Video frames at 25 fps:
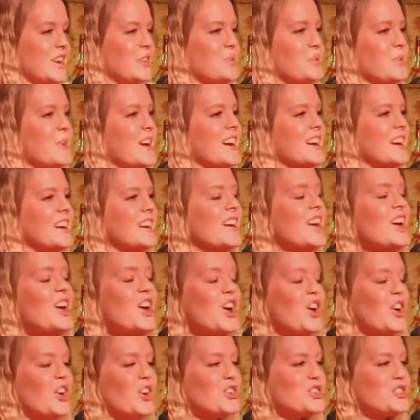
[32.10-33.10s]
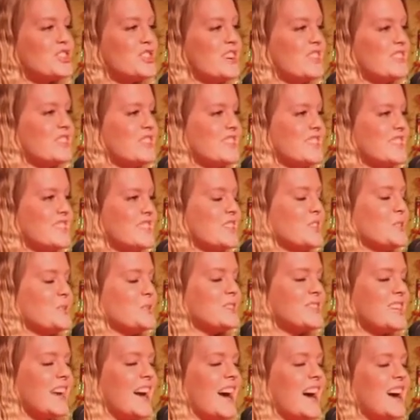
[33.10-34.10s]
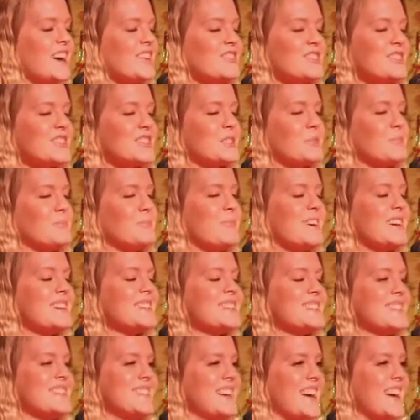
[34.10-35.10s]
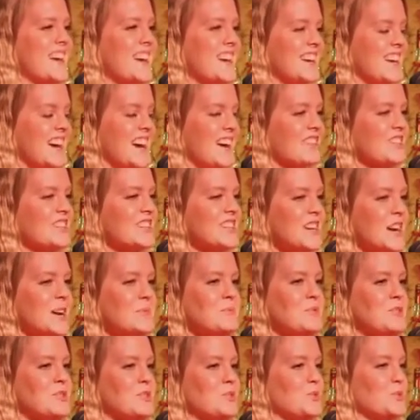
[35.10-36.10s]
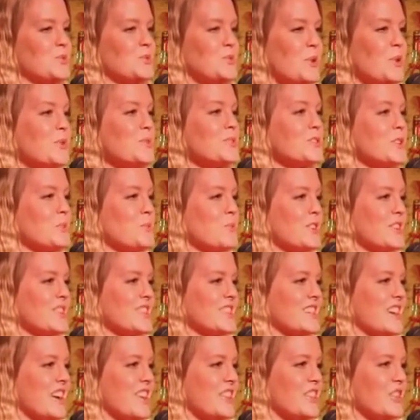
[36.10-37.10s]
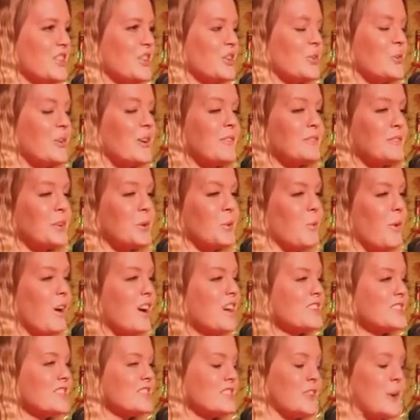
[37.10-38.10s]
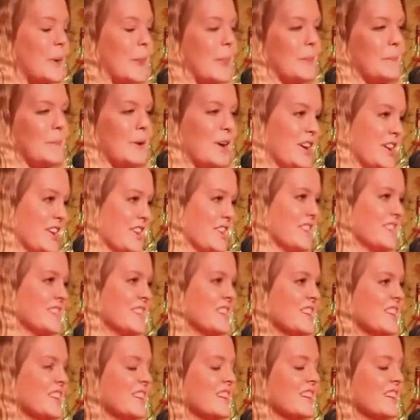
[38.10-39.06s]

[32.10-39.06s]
yet, when all she ever did was have just the best day every time you two drove somewhere together or went for walks around the park.